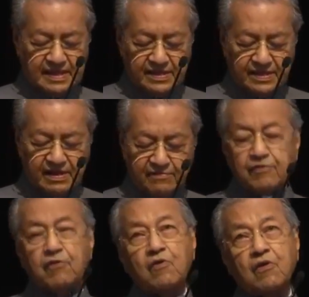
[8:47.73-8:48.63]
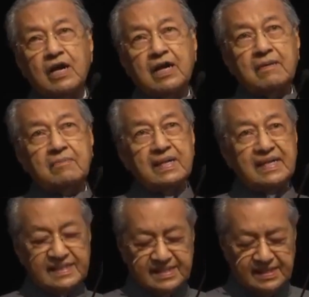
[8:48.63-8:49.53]
Therefore,
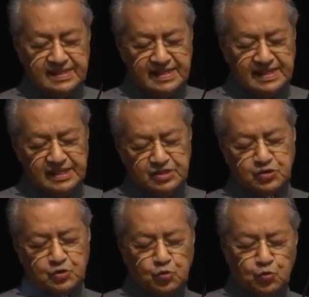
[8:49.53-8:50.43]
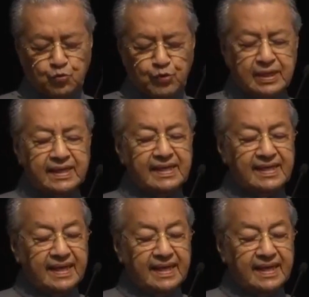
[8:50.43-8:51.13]
Malaysia needs to quickly